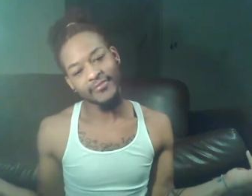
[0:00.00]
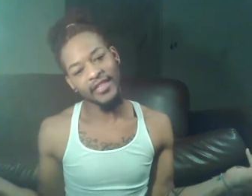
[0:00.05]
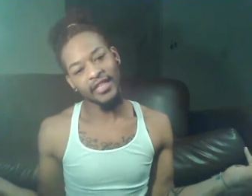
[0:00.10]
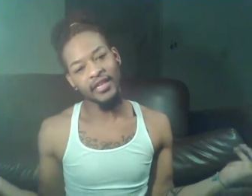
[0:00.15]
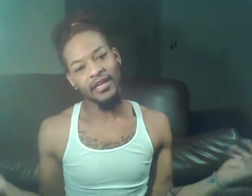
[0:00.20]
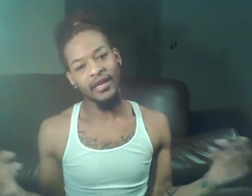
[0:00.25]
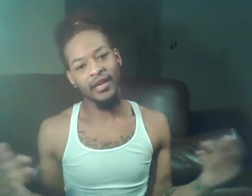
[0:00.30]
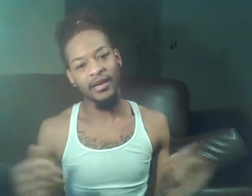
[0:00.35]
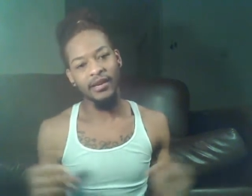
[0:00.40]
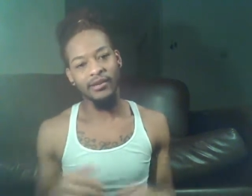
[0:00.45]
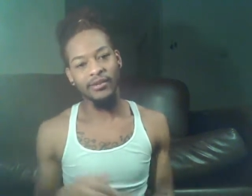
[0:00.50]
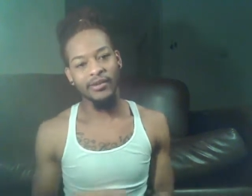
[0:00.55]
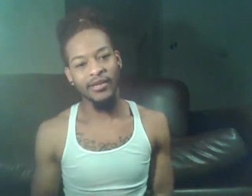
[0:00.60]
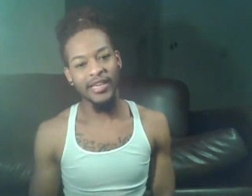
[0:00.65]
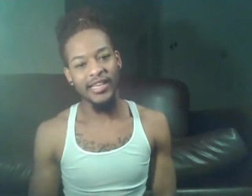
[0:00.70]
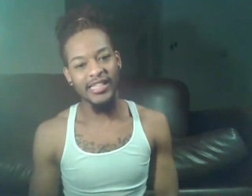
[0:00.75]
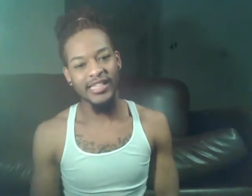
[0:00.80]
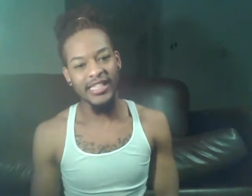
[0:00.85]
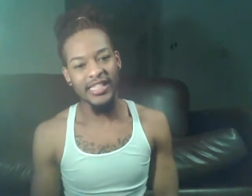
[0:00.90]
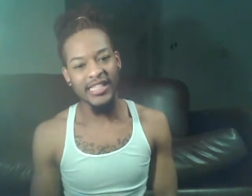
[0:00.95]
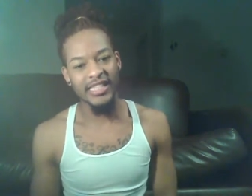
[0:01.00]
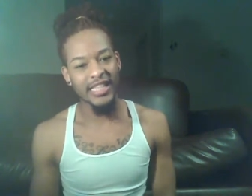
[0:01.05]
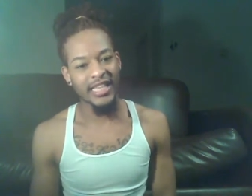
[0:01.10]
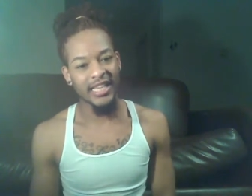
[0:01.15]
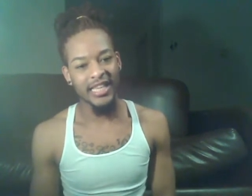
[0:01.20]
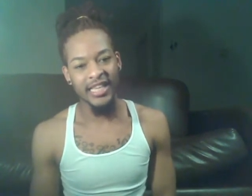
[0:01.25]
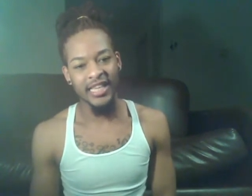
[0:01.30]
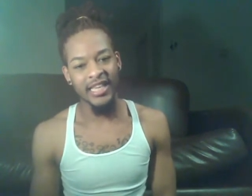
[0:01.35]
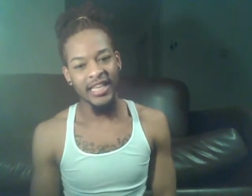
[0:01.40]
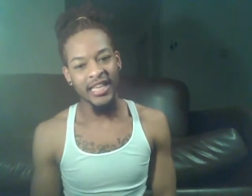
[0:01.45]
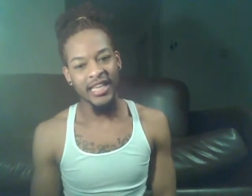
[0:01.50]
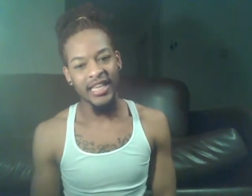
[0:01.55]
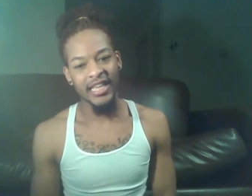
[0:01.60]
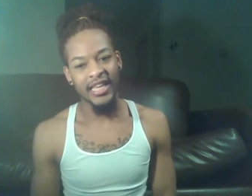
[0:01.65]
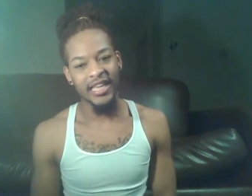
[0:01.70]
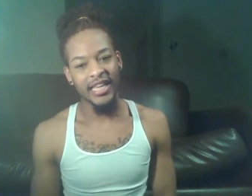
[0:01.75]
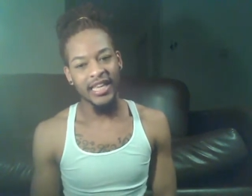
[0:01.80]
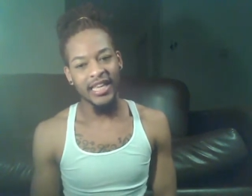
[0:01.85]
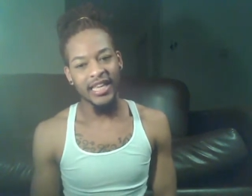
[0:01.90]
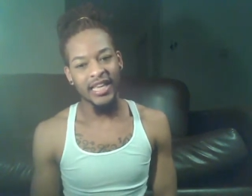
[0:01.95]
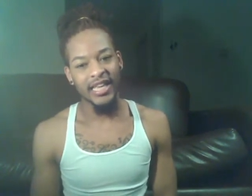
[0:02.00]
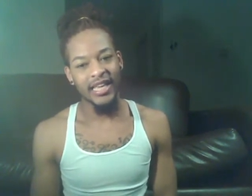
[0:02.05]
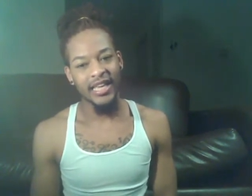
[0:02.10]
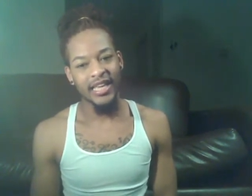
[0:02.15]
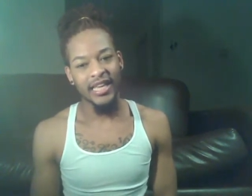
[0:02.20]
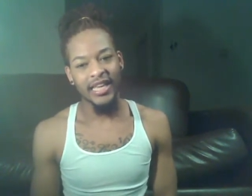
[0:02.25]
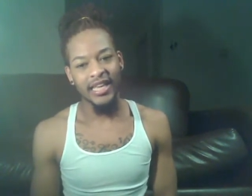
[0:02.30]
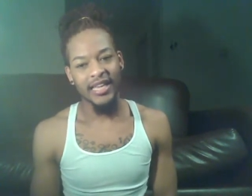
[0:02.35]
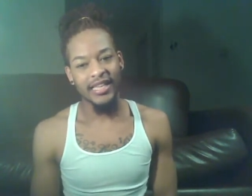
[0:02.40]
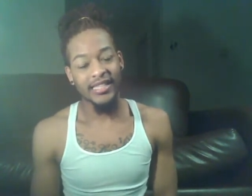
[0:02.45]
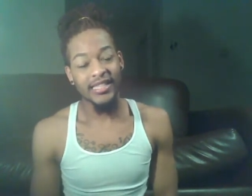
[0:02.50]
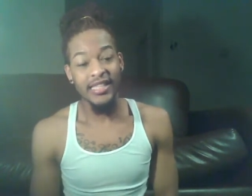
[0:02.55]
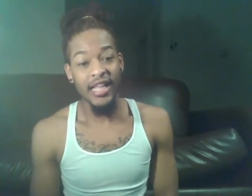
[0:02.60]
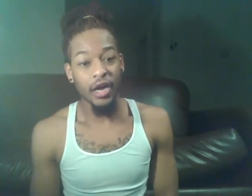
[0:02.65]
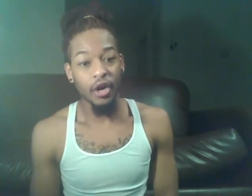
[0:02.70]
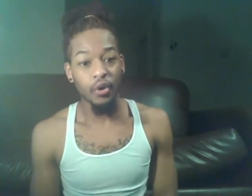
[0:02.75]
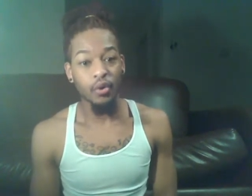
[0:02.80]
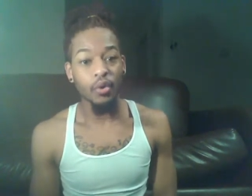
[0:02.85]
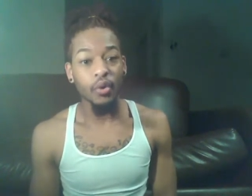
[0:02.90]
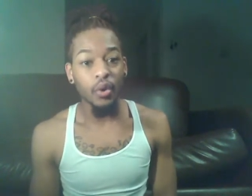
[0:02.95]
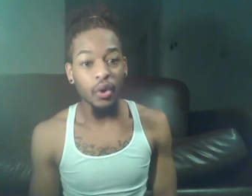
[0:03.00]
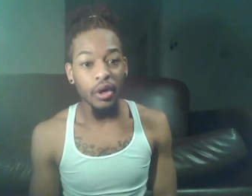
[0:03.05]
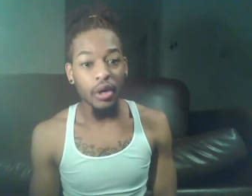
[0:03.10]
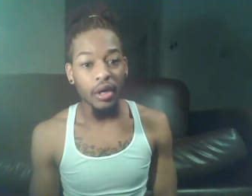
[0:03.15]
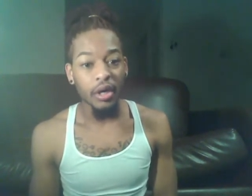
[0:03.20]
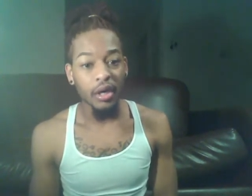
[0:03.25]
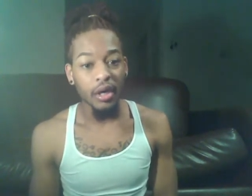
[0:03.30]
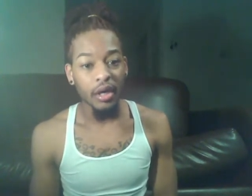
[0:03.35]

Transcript: you know, it's not cool.